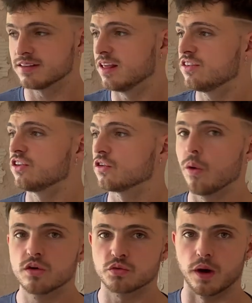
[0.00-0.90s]
This is
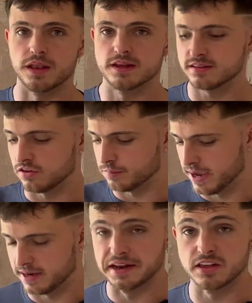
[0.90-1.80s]
always one that does my
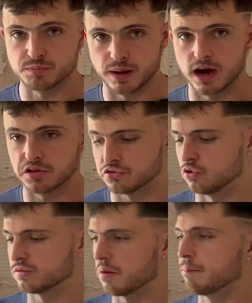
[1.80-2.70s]
head in, is
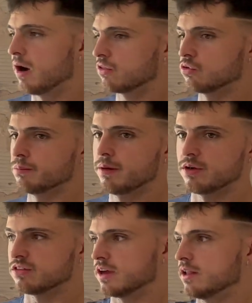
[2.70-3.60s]
bathrooms, like bathroom
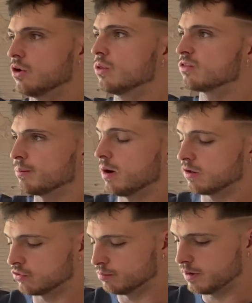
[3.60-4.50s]
mirrors. Like I know there's a
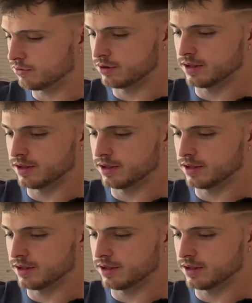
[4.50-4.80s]
bathroom mirror